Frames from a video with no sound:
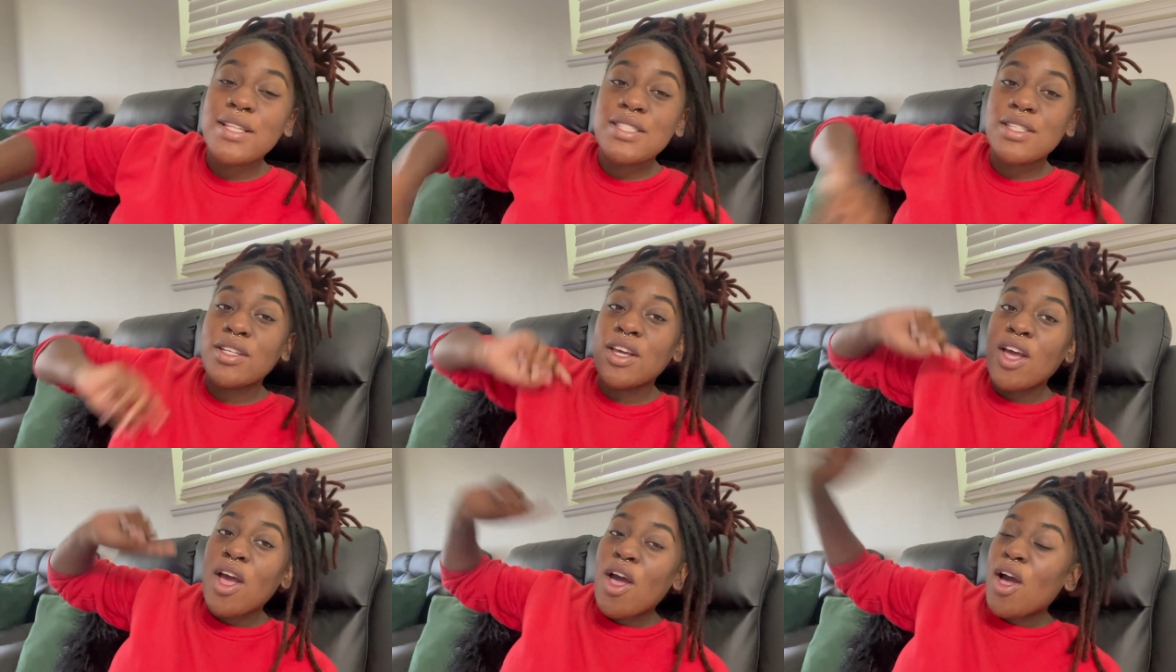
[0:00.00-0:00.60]
had
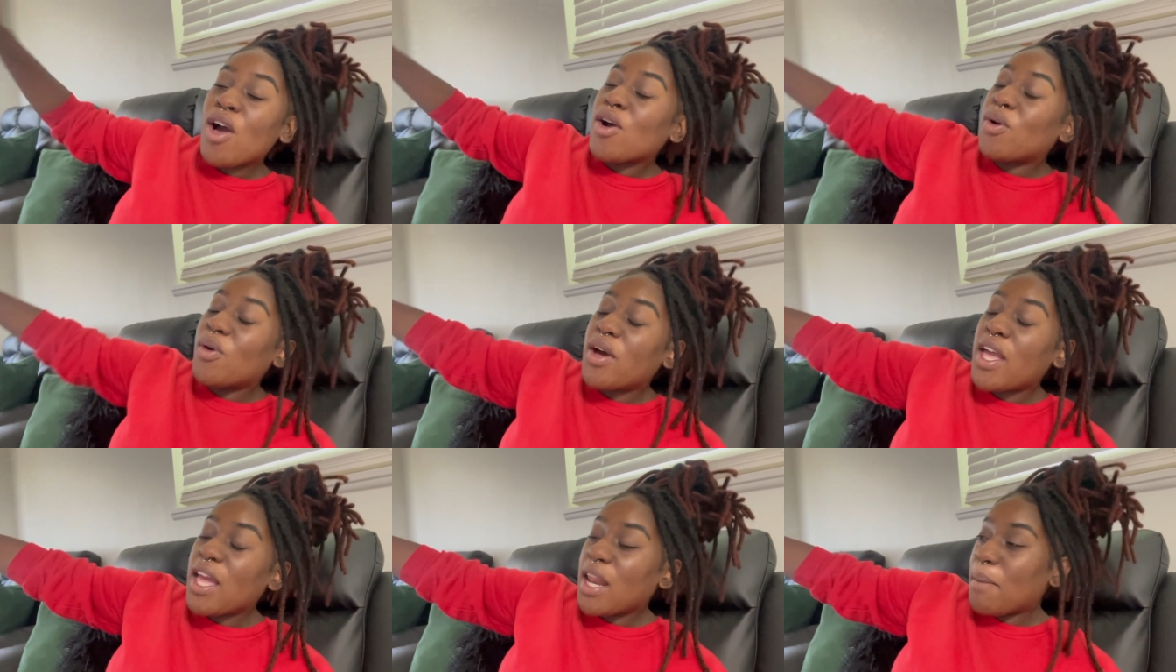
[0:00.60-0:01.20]
to go
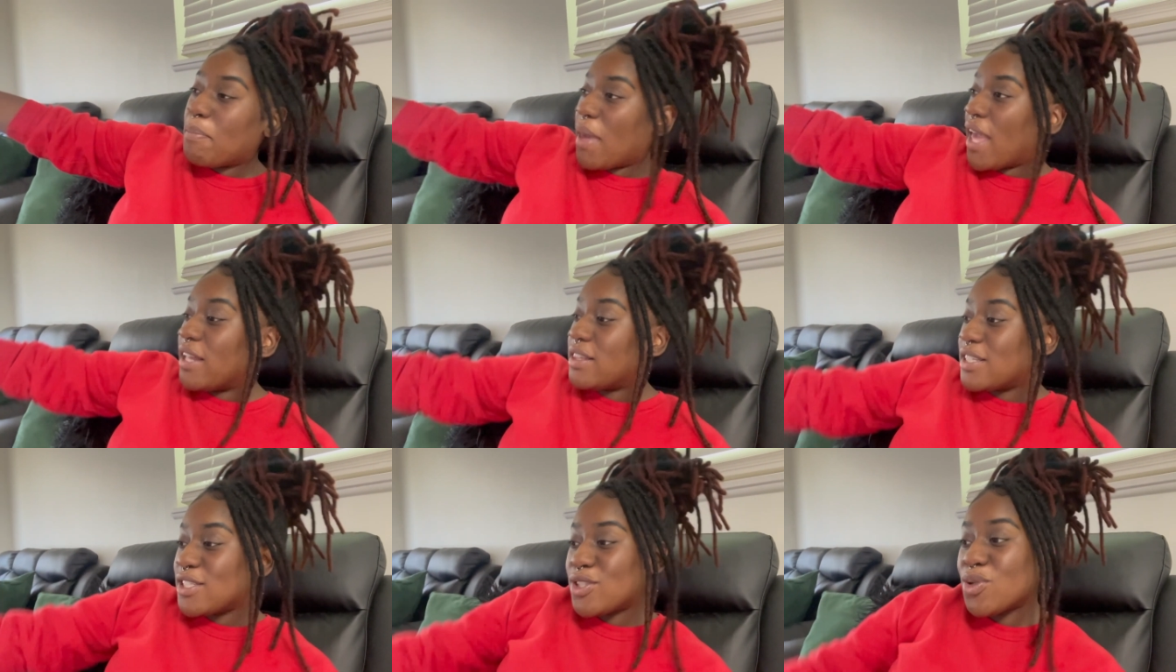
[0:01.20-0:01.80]
ahead and
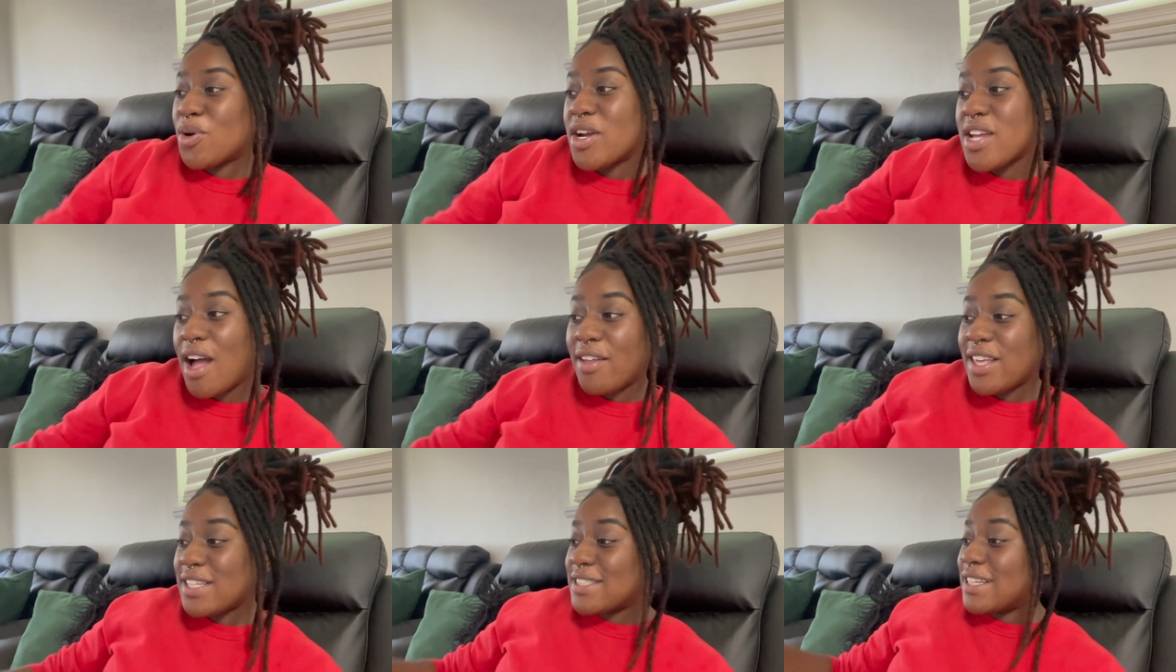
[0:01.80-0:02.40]
paint this door,
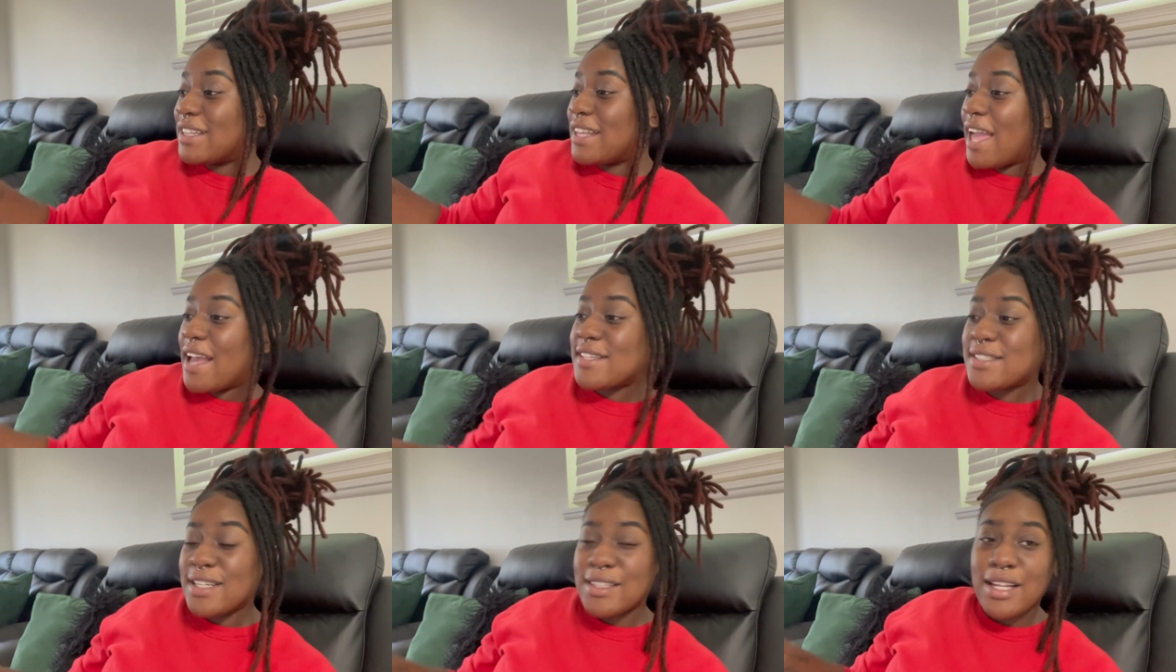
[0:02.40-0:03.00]
y'all. That's the
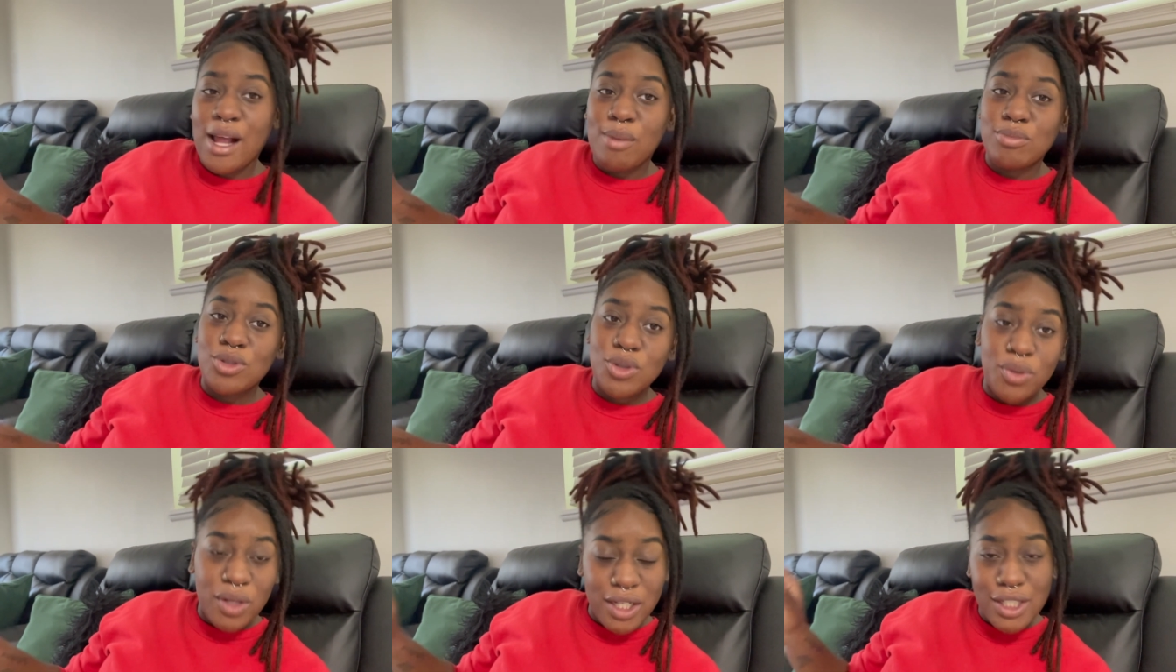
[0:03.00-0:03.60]
last thing that I'm
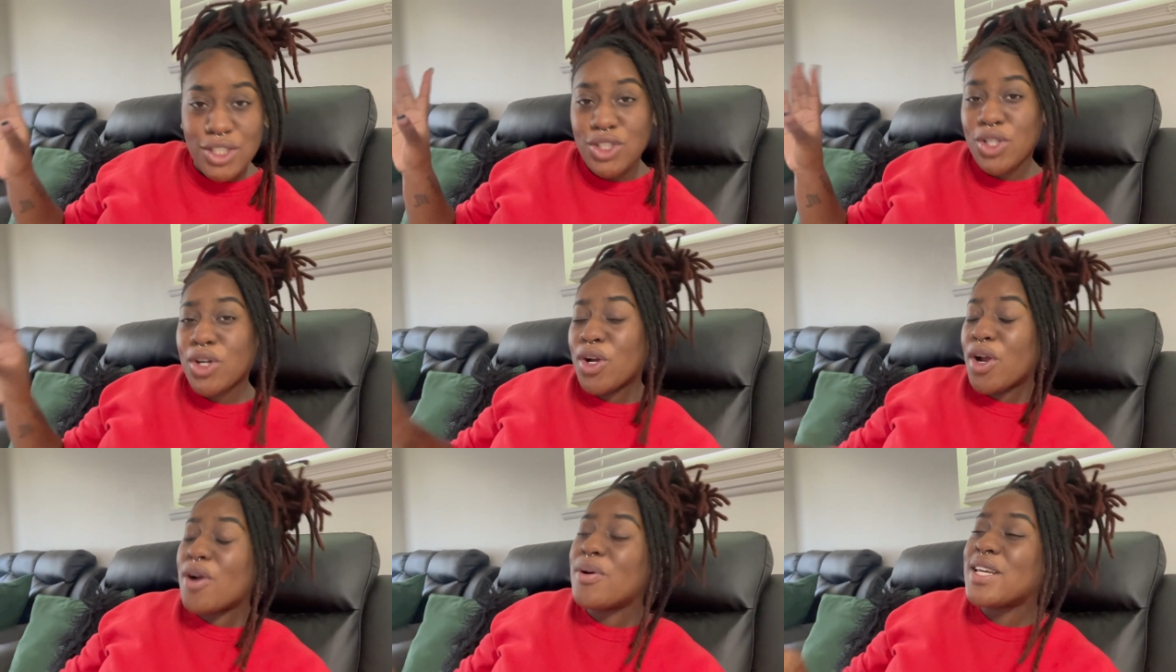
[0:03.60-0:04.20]
doing because your
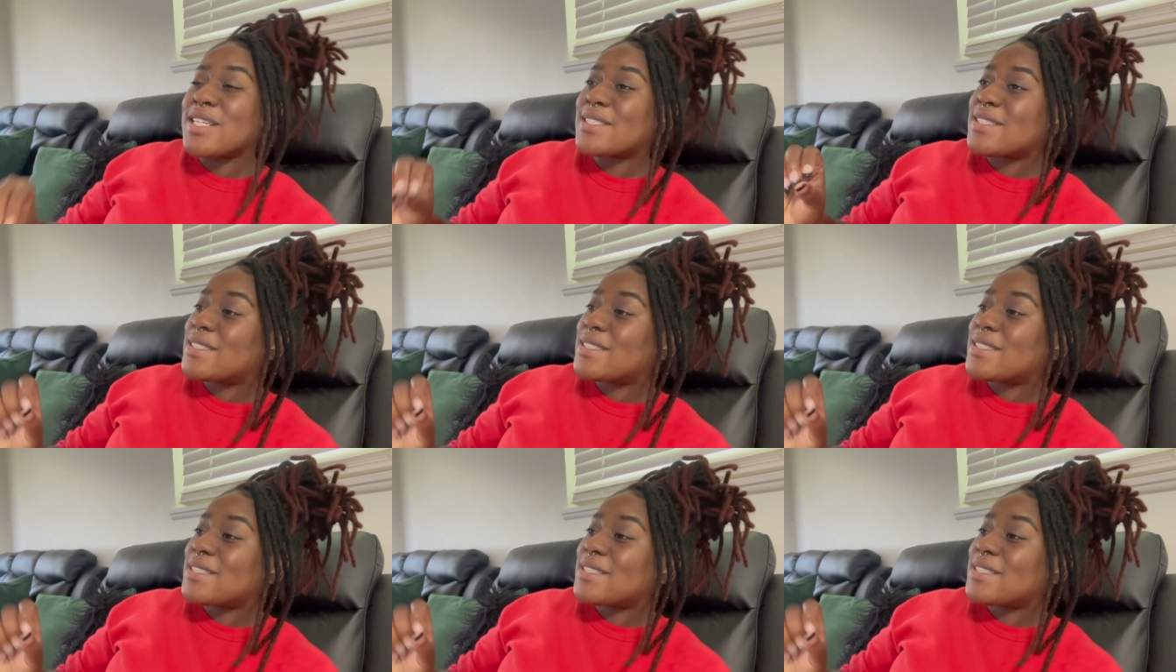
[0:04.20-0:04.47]
girl is